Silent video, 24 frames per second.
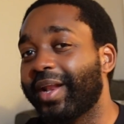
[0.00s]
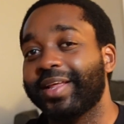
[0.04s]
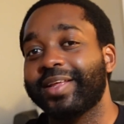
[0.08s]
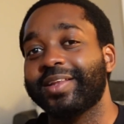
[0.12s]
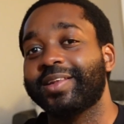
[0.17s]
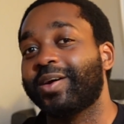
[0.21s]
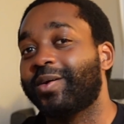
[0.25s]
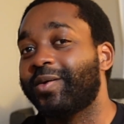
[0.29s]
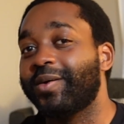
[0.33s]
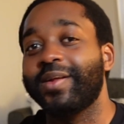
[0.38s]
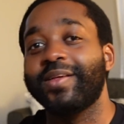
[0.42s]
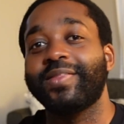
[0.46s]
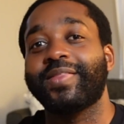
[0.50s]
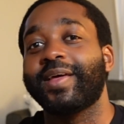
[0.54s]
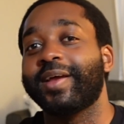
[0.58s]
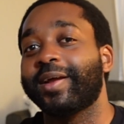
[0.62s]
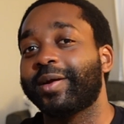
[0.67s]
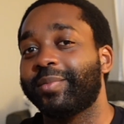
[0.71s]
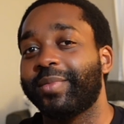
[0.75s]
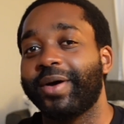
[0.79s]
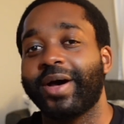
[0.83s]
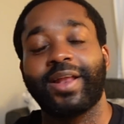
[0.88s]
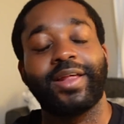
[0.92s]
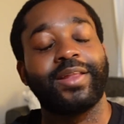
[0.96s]
didn't know anything
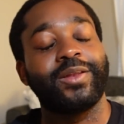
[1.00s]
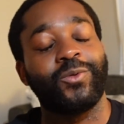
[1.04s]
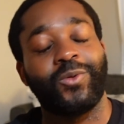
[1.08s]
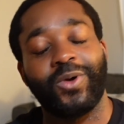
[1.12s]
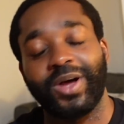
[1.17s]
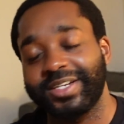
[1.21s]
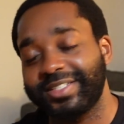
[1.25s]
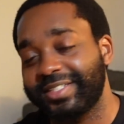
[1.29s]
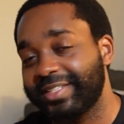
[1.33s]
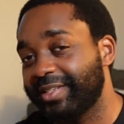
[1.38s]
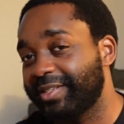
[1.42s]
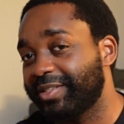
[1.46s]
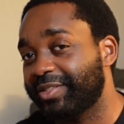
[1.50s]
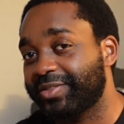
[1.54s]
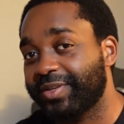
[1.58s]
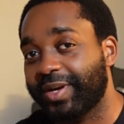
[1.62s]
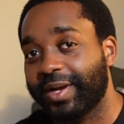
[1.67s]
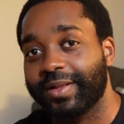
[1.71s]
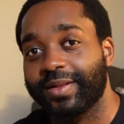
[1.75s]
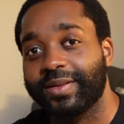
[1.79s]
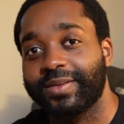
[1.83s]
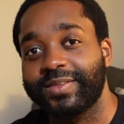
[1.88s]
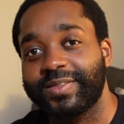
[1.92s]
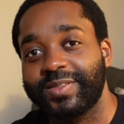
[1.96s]
about it, I didn't watch any
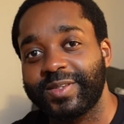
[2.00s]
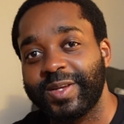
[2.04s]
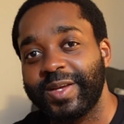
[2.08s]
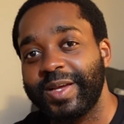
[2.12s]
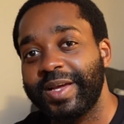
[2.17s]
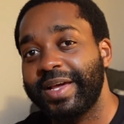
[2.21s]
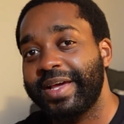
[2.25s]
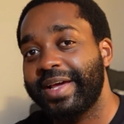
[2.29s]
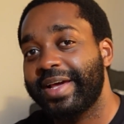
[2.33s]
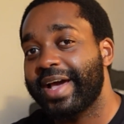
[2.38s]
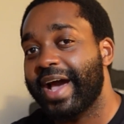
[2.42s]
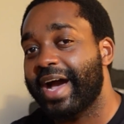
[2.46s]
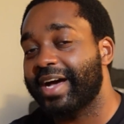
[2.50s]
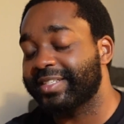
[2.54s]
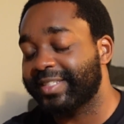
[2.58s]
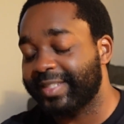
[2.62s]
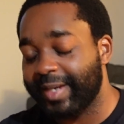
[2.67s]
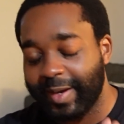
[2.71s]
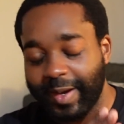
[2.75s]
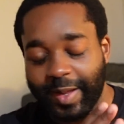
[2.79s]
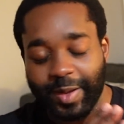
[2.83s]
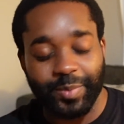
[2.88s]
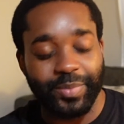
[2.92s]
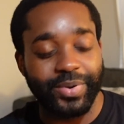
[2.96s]
trailers. I
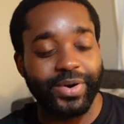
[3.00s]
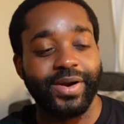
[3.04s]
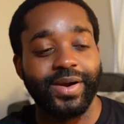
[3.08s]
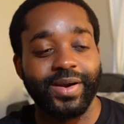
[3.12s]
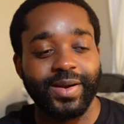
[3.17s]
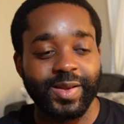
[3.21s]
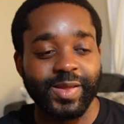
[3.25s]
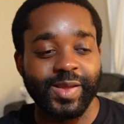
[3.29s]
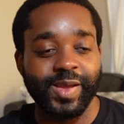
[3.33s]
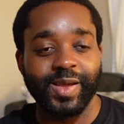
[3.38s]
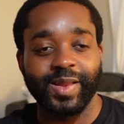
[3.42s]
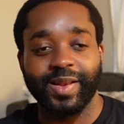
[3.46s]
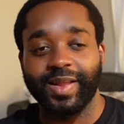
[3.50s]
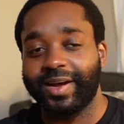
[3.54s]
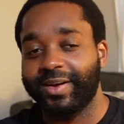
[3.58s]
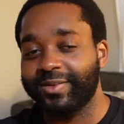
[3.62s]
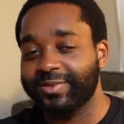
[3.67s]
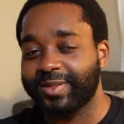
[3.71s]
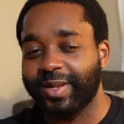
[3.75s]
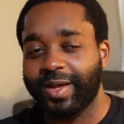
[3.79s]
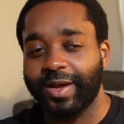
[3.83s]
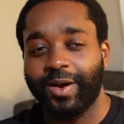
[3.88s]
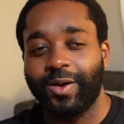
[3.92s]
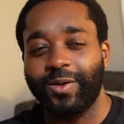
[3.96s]
saw that parody and I
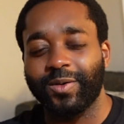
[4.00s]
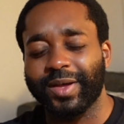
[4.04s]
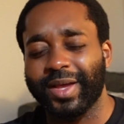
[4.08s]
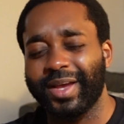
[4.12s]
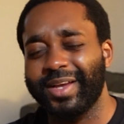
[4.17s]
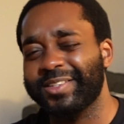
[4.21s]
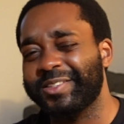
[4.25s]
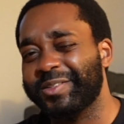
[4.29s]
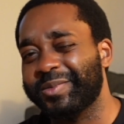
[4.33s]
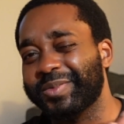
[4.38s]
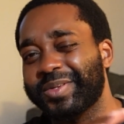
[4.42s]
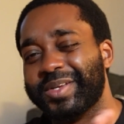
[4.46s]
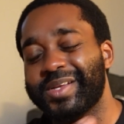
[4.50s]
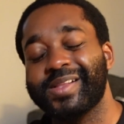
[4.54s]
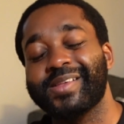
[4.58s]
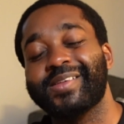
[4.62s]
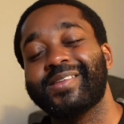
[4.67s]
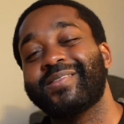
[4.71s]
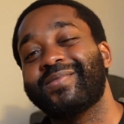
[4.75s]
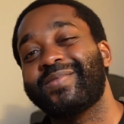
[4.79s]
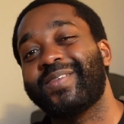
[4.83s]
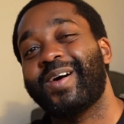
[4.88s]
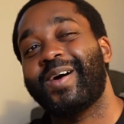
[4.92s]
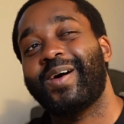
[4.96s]
was like, okay, some
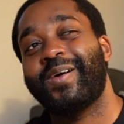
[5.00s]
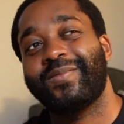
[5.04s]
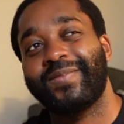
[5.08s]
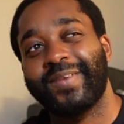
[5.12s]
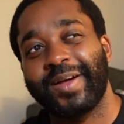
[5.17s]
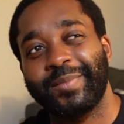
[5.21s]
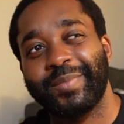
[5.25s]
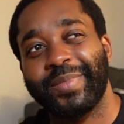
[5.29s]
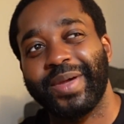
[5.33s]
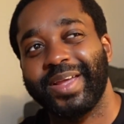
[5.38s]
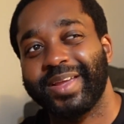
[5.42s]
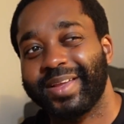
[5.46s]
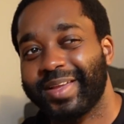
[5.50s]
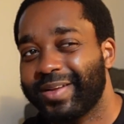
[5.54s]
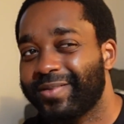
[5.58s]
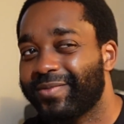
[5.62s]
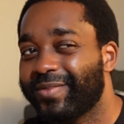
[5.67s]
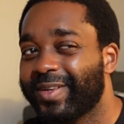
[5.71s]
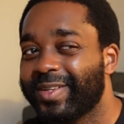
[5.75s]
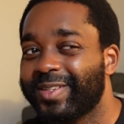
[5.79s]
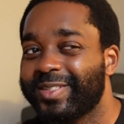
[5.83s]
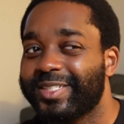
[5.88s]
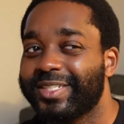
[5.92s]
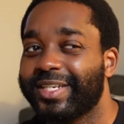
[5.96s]
killing involved, I may give
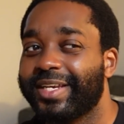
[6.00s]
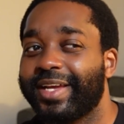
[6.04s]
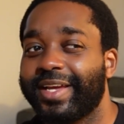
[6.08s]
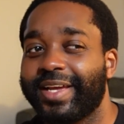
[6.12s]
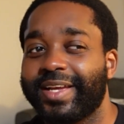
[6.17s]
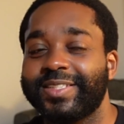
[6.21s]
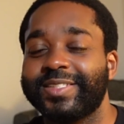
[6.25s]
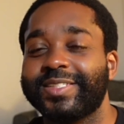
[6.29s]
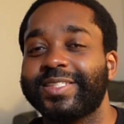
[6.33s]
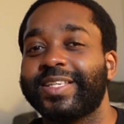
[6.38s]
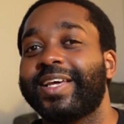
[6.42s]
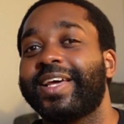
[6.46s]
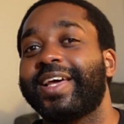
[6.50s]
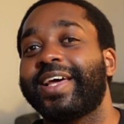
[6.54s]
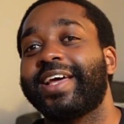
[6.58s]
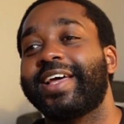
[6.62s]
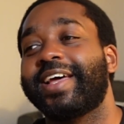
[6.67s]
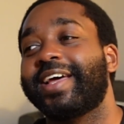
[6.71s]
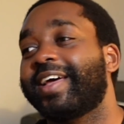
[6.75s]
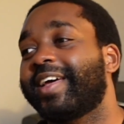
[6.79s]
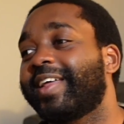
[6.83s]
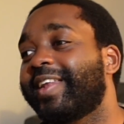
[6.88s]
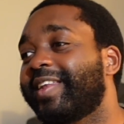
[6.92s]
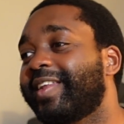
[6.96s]
it a chance.
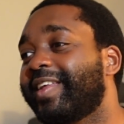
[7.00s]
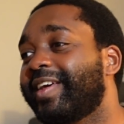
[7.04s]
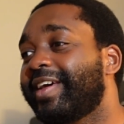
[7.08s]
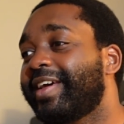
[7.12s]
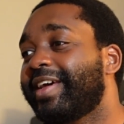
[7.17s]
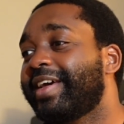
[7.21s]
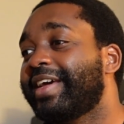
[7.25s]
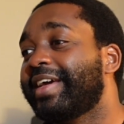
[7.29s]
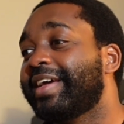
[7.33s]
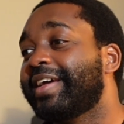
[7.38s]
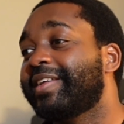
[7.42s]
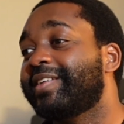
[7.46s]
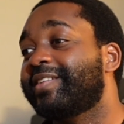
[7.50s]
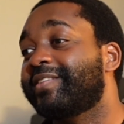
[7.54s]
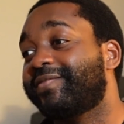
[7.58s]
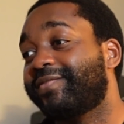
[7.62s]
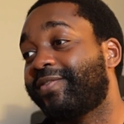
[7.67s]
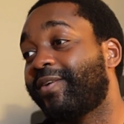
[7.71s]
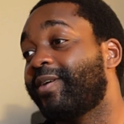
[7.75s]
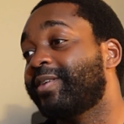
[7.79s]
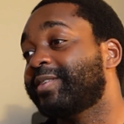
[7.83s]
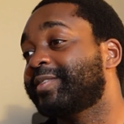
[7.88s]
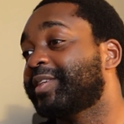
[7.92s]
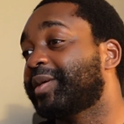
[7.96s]
And the
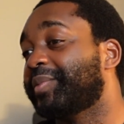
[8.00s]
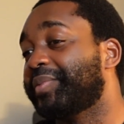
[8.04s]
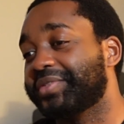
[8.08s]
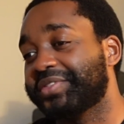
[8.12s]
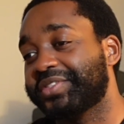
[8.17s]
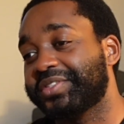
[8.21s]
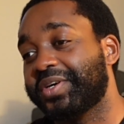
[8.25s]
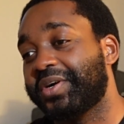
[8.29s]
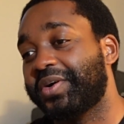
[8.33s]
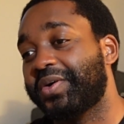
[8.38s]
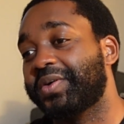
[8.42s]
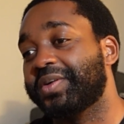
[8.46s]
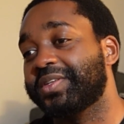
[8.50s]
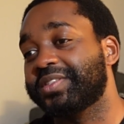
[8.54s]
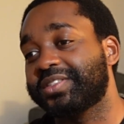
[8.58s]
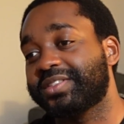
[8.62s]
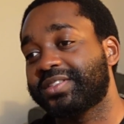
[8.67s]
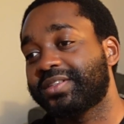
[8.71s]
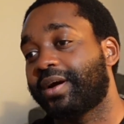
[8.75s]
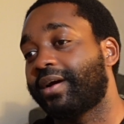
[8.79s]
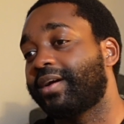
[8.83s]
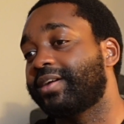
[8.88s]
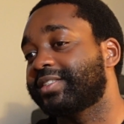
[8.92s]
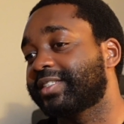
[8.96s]
first episode, it
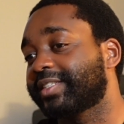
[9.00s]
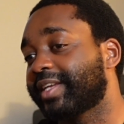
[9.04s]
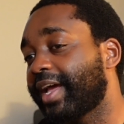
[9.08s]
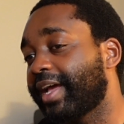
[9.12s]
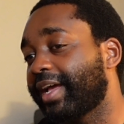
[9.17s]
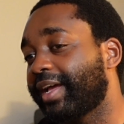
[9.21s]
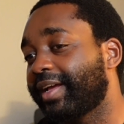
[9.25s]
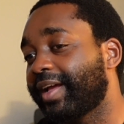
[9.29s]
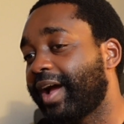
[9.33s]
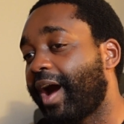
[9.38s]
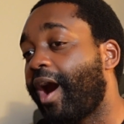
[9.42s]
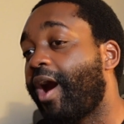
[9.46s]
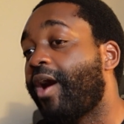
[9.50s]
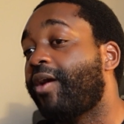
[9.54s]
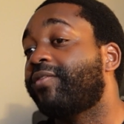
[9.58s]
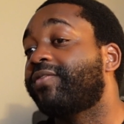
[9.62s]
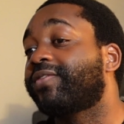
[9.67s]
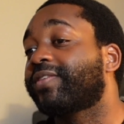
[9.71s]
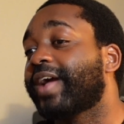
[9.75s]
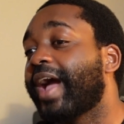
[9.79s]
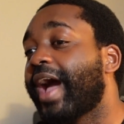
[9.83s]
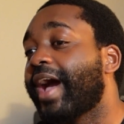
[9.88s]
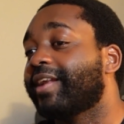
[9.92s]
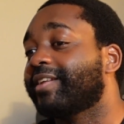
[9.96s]
starts
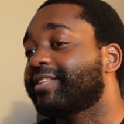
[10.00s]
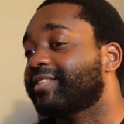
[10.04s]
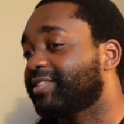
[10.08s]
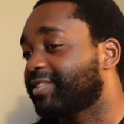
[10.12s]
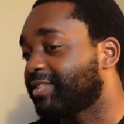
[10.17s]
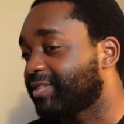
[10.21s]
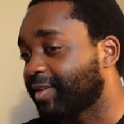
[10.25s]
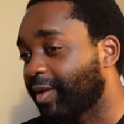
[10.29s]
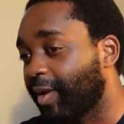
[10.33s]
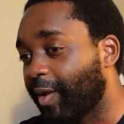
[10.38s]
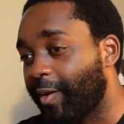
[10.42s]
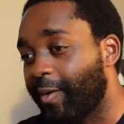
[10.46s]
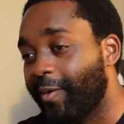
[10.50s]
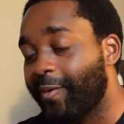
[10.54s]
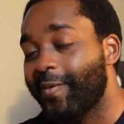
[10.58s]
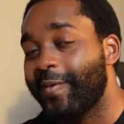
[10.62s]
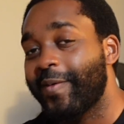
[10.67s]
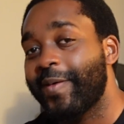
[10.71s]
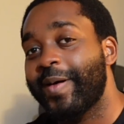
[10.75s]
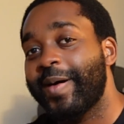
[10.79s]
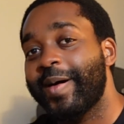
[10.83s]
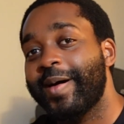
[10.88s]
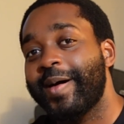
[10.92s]
off kind of slow,